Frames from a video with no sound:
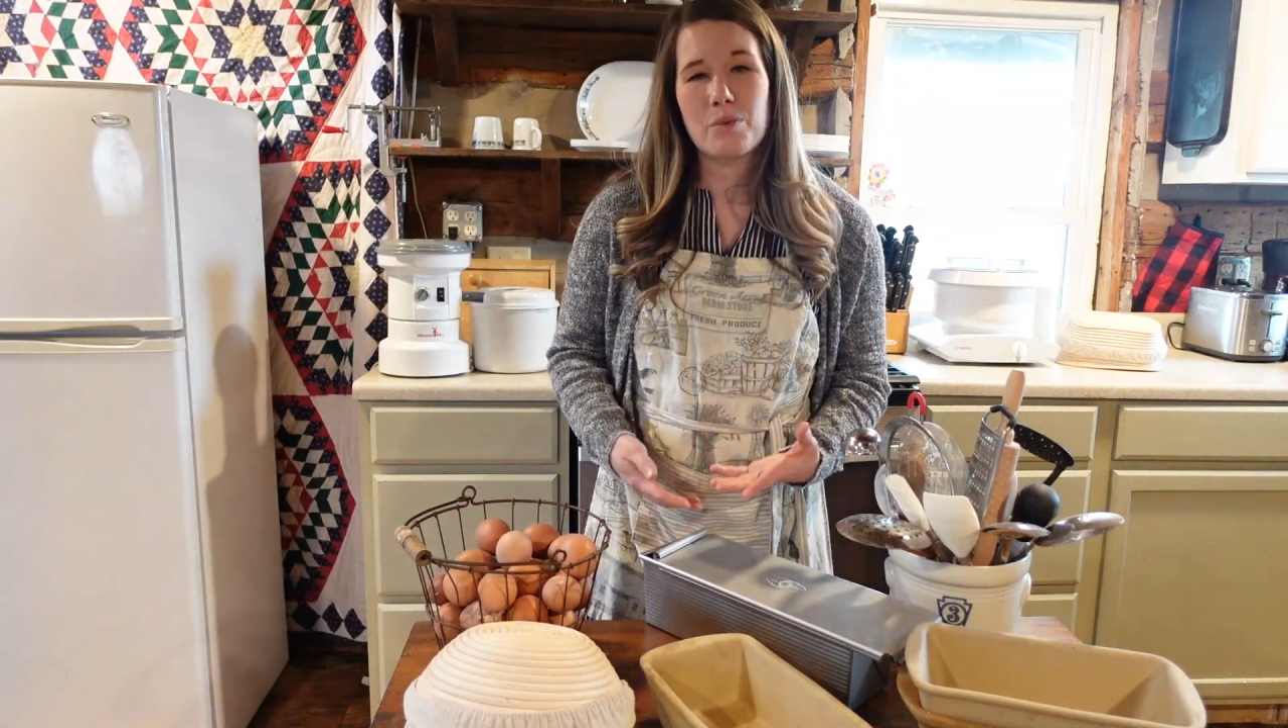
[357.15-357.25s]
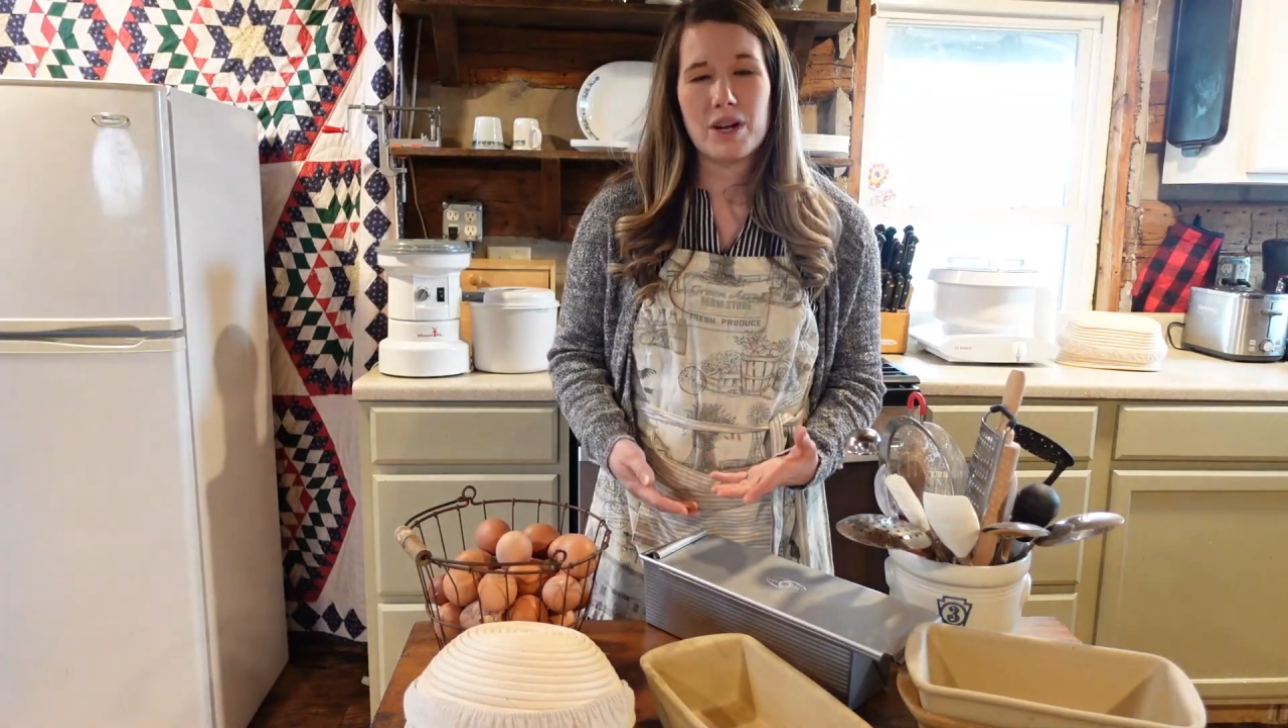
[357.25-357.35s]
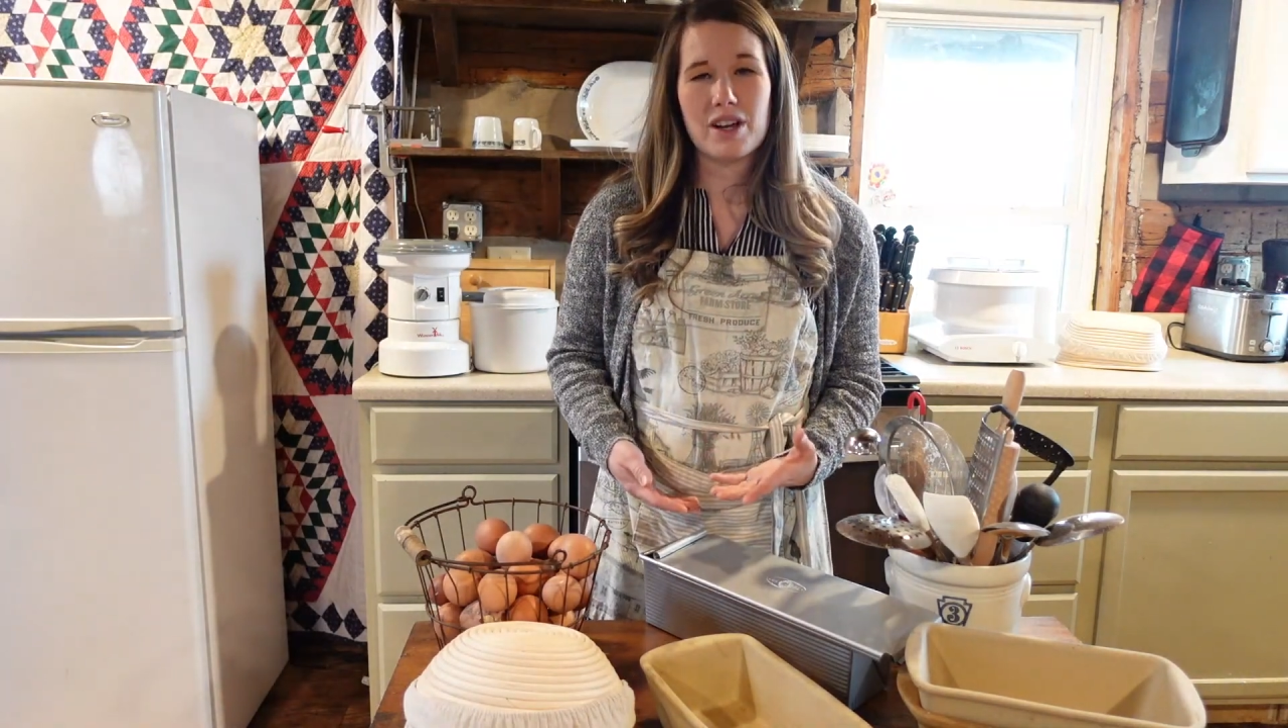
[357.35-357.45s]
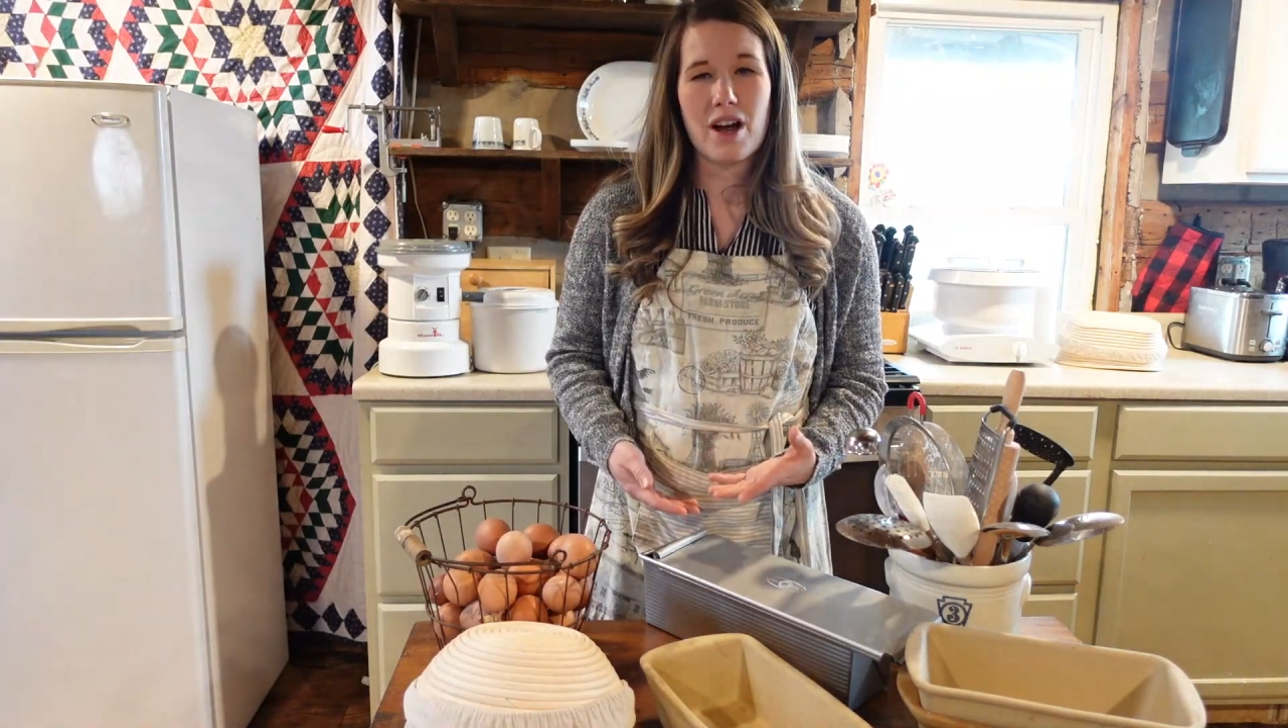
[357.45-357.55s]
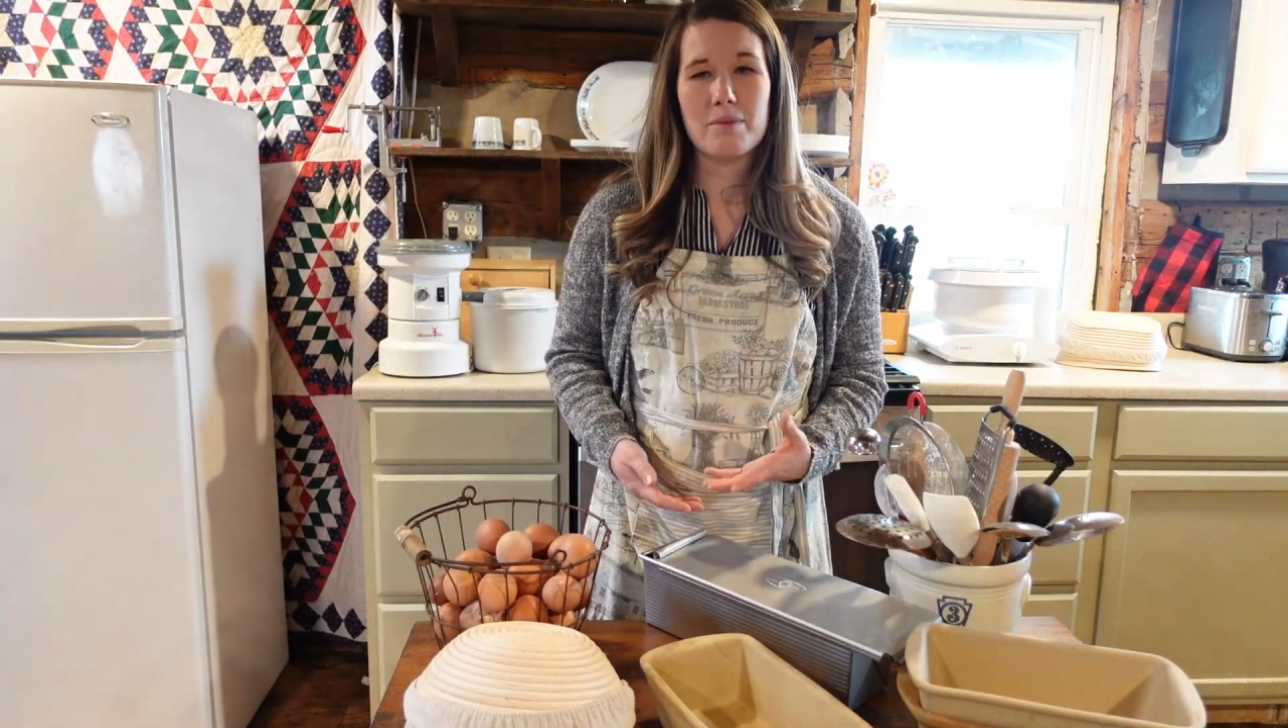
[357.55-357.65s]
when
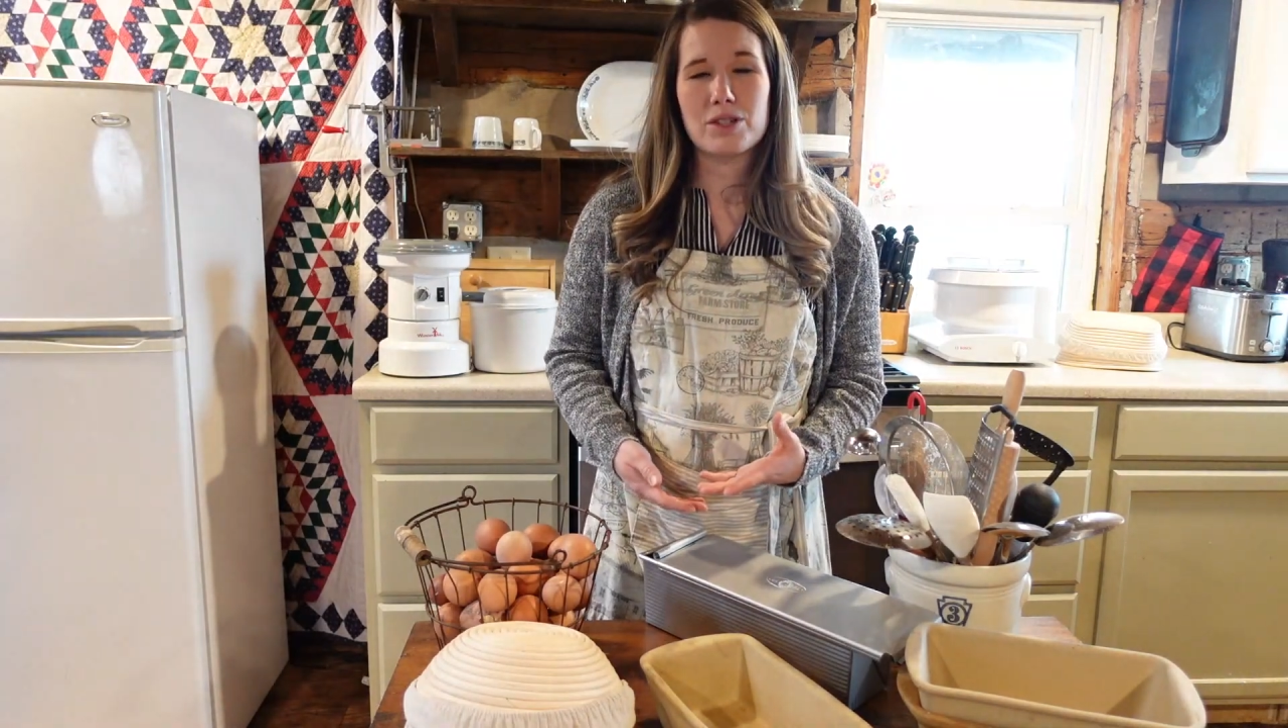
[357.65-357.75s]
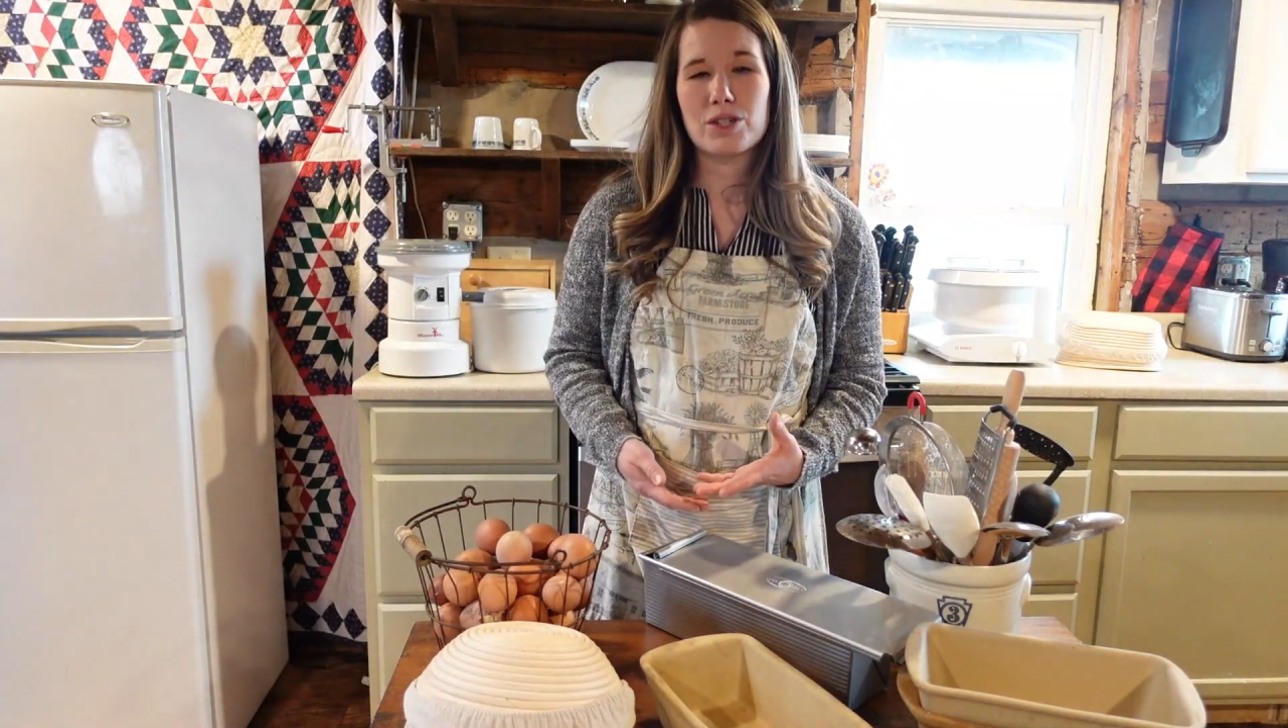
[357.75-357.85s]
it comes